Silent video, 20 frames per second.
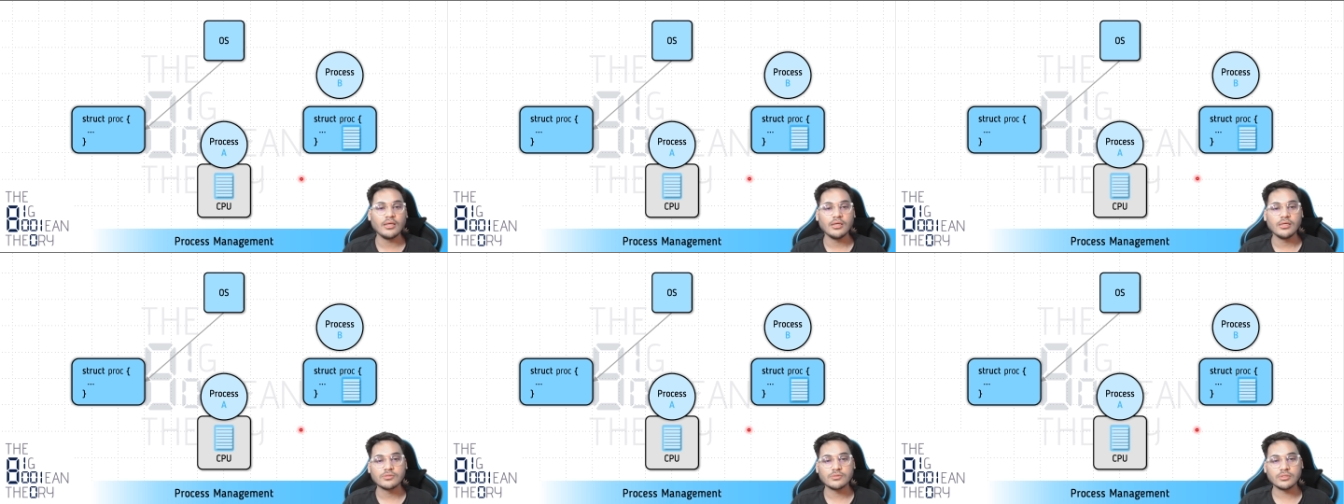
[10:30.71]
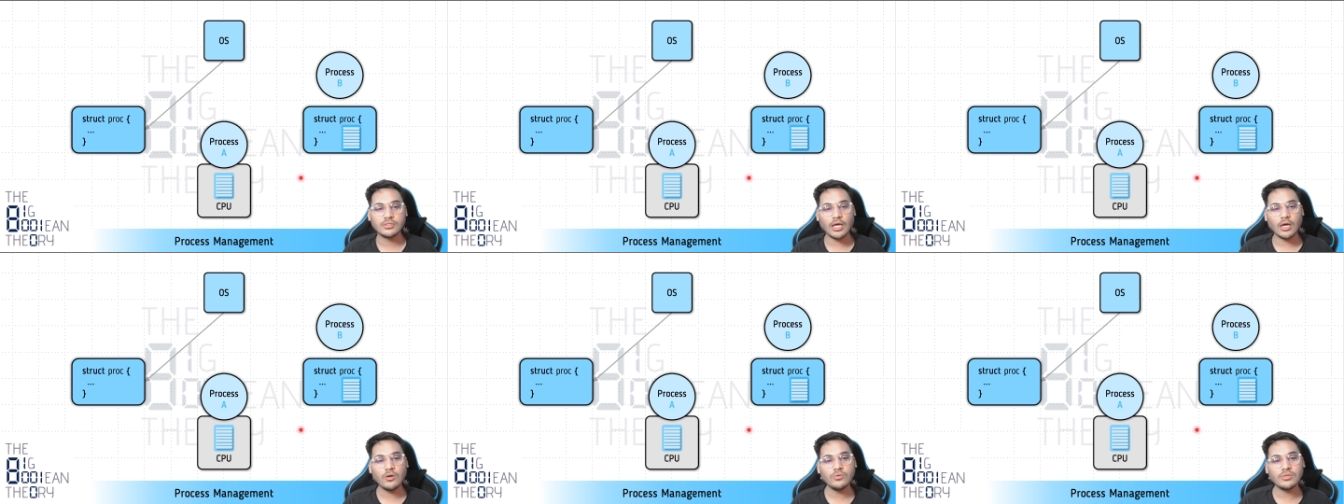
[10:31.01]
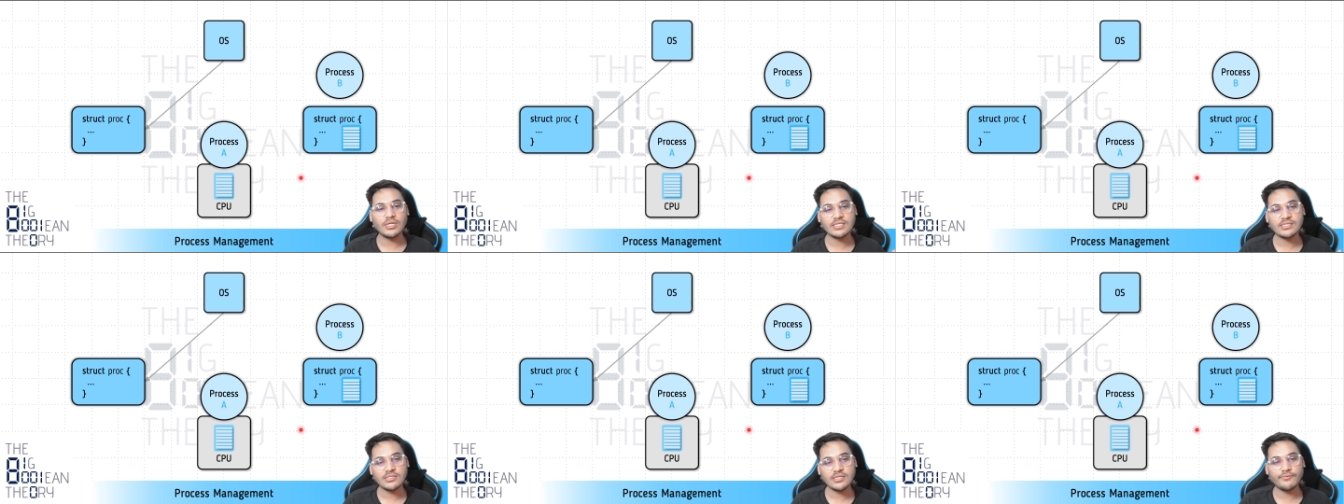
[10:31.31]
So now
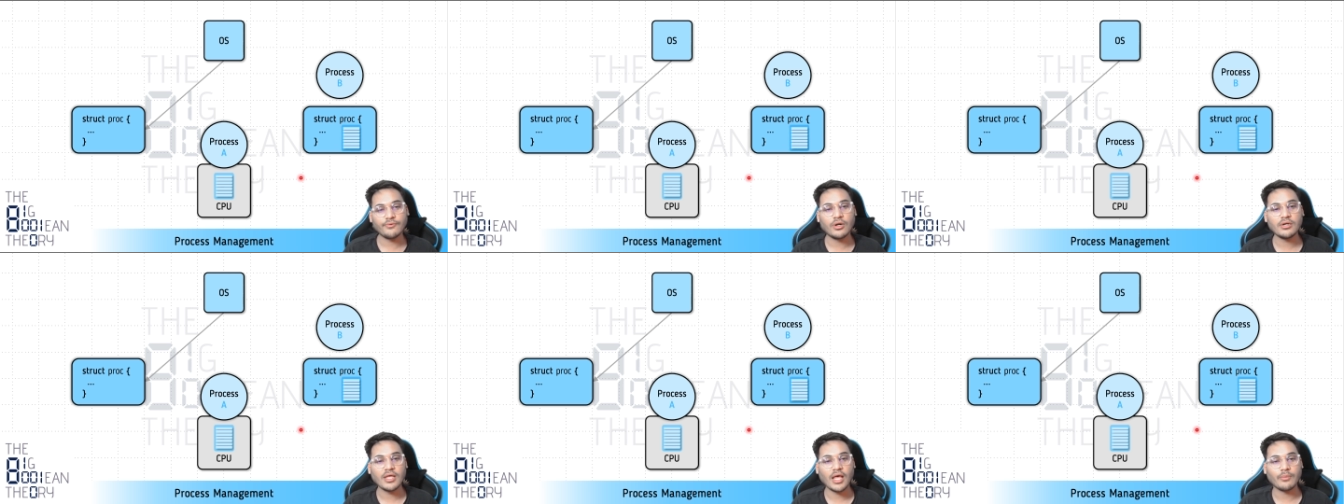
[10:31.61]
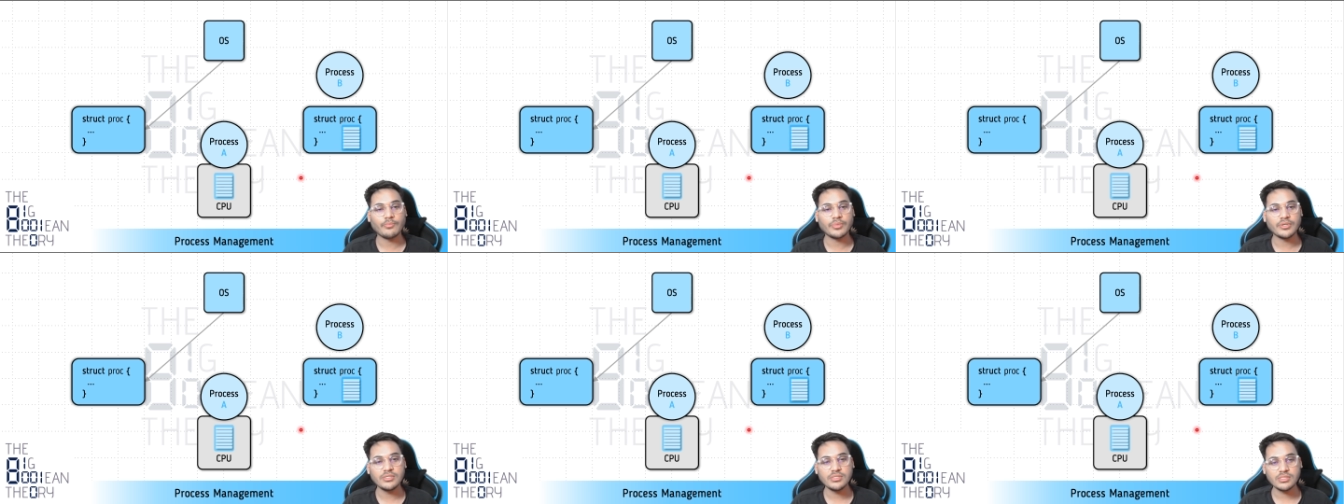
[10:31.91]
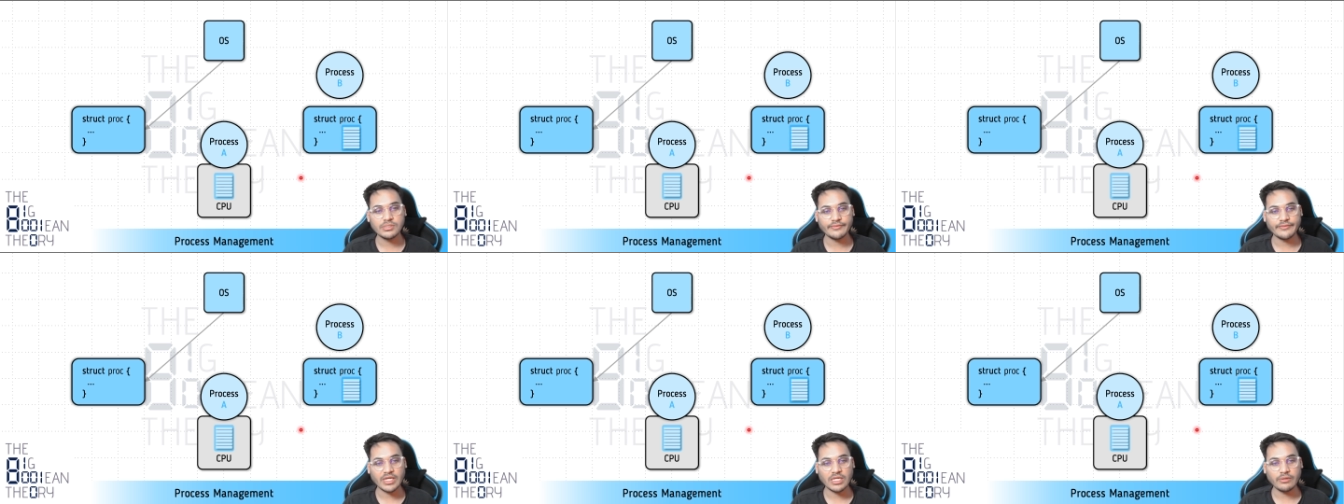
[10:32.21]
let's see what happens
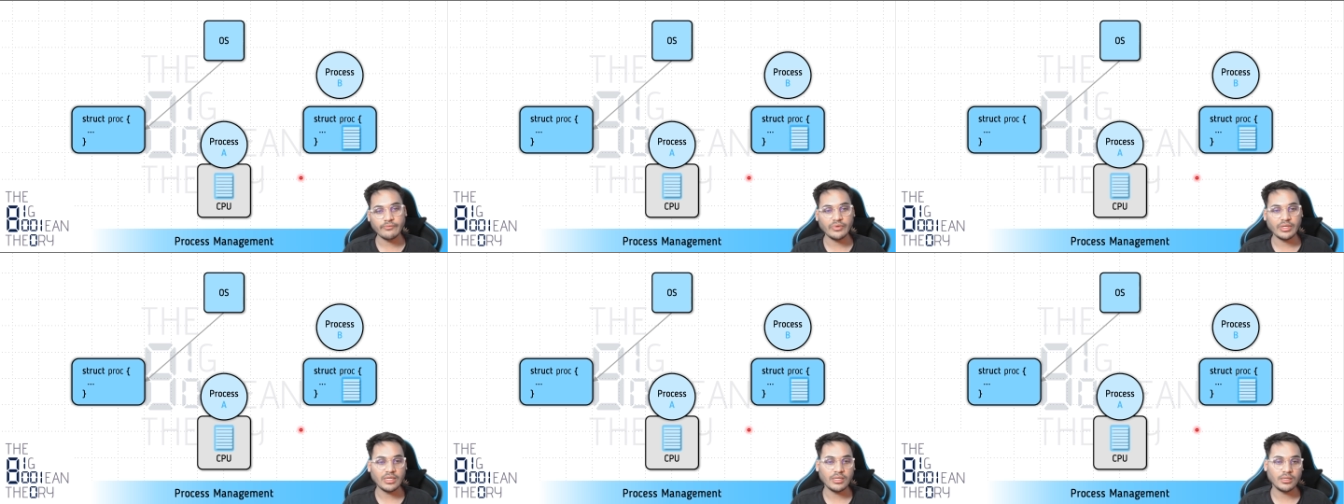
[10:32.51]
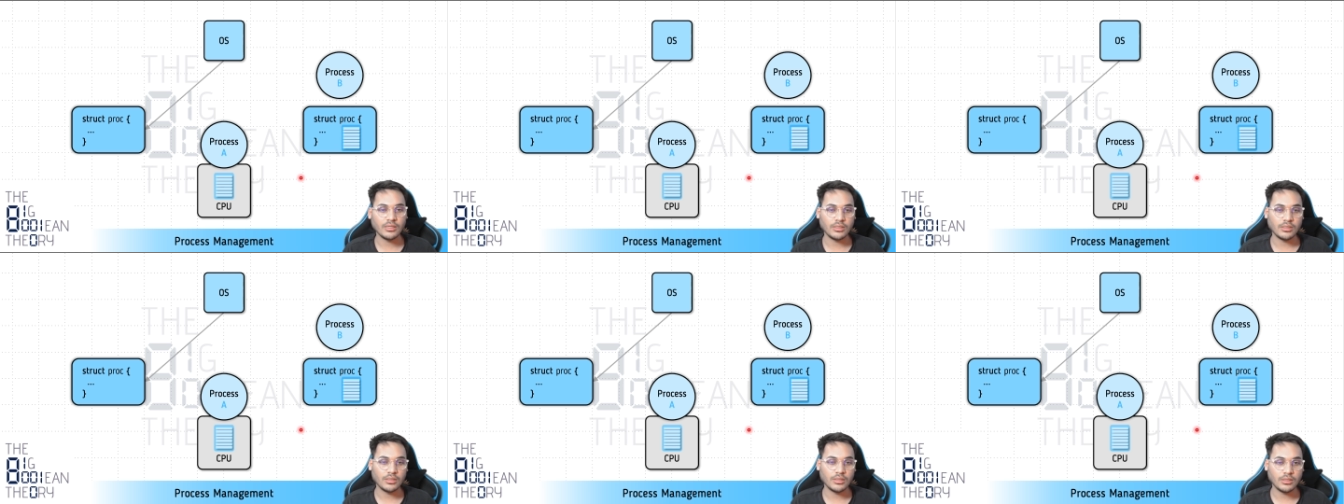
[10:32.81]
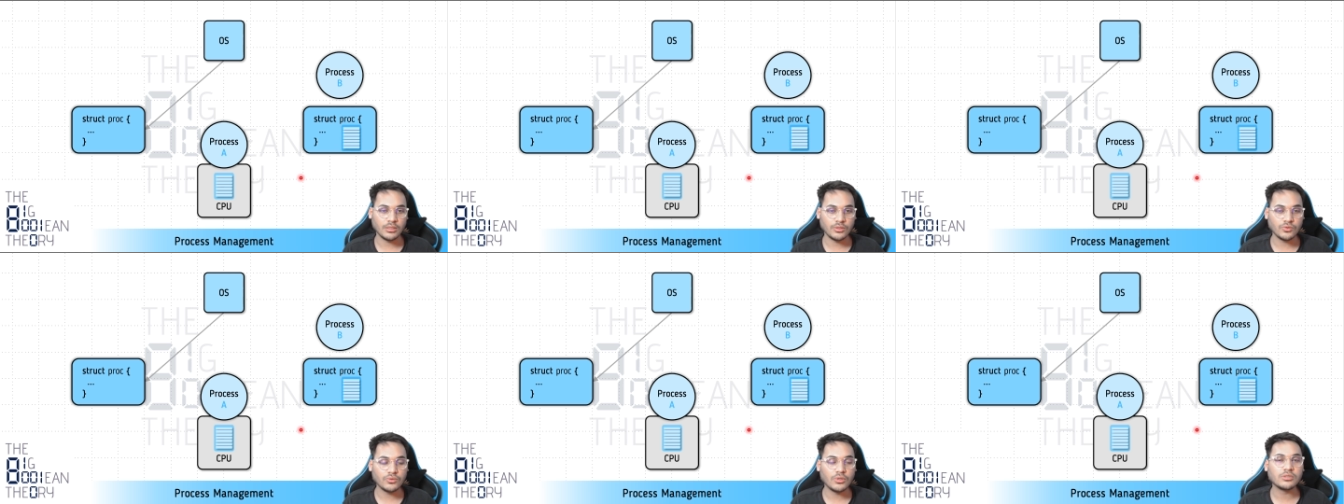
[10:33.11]
when we
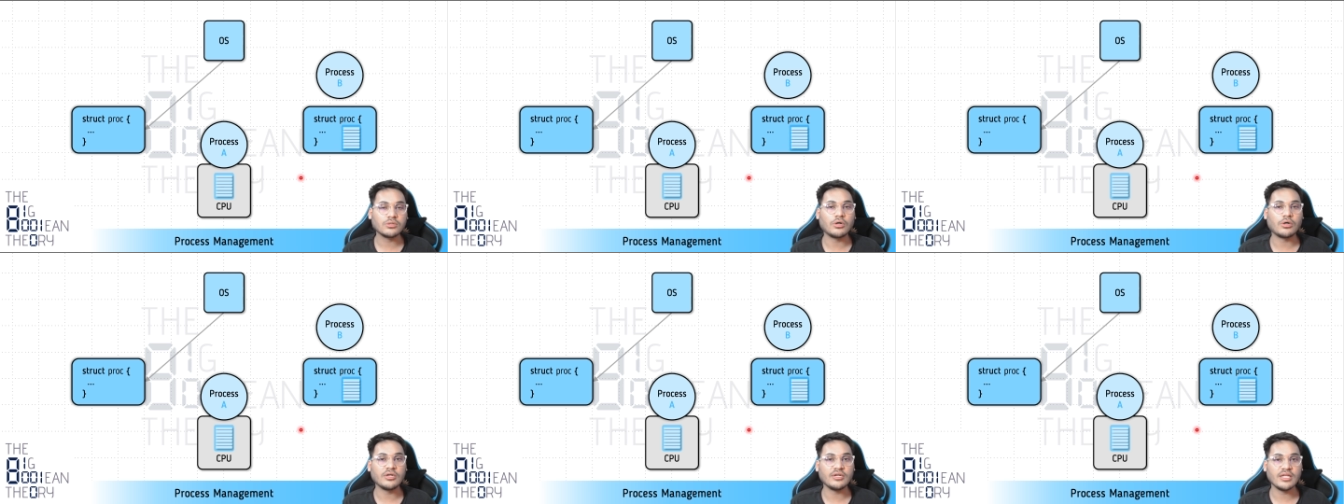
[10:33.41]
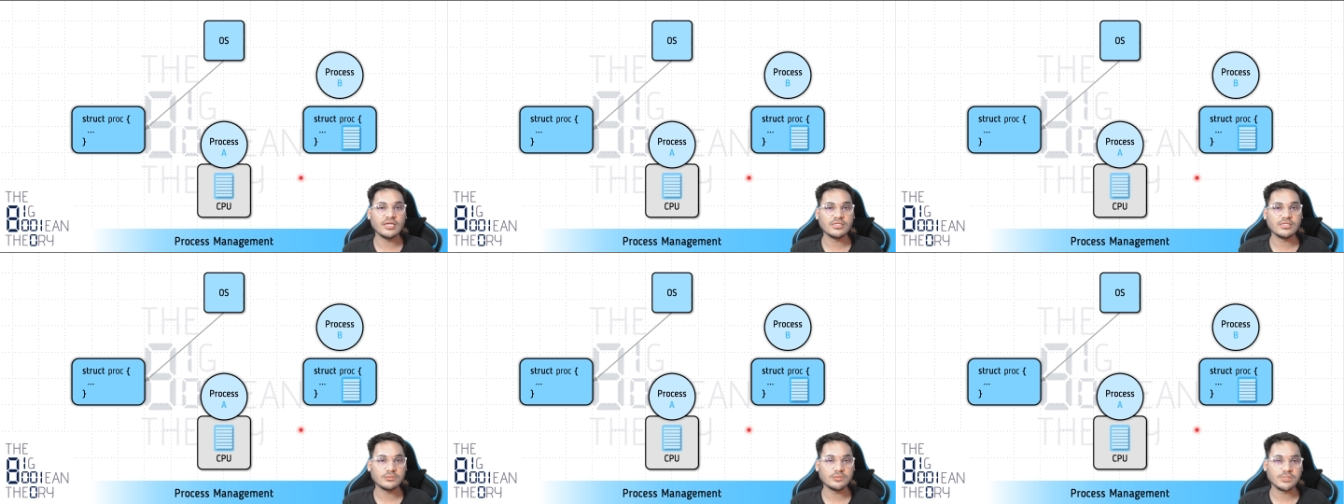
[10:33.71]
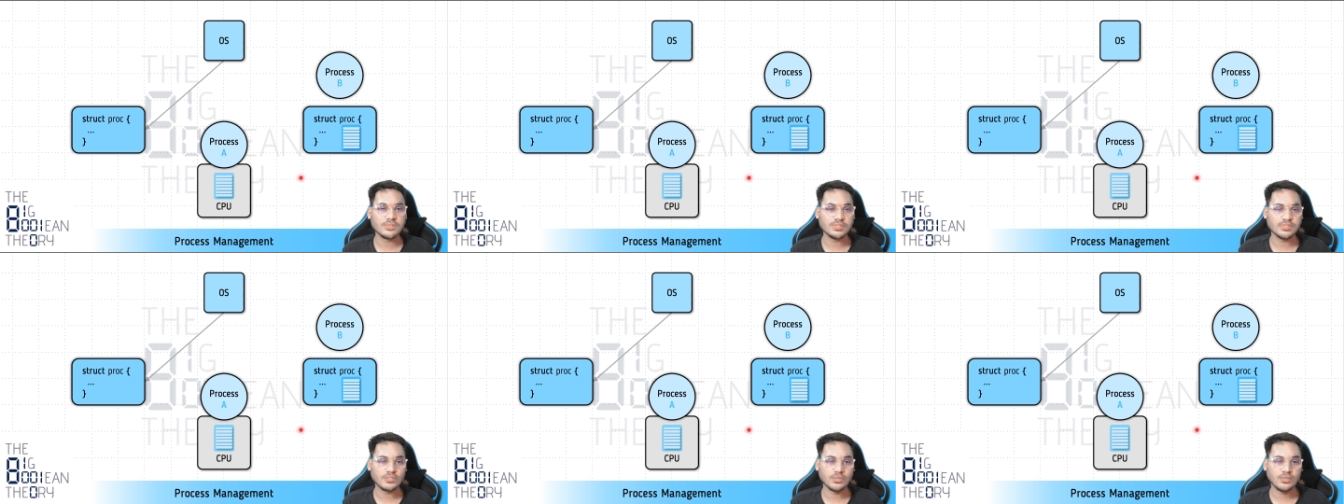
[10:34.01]
do a context
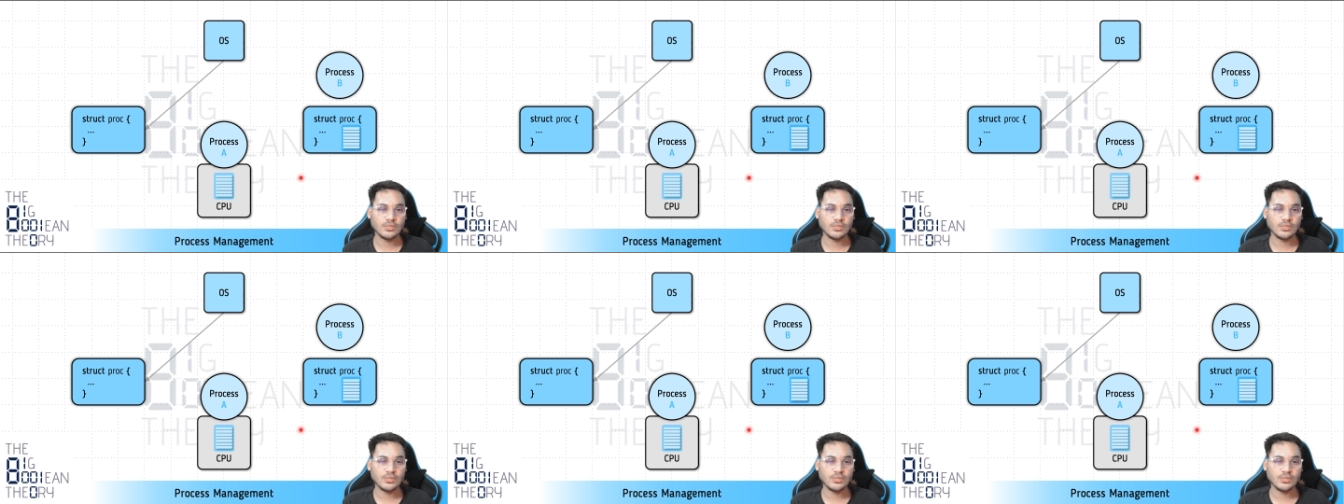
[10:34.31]
switch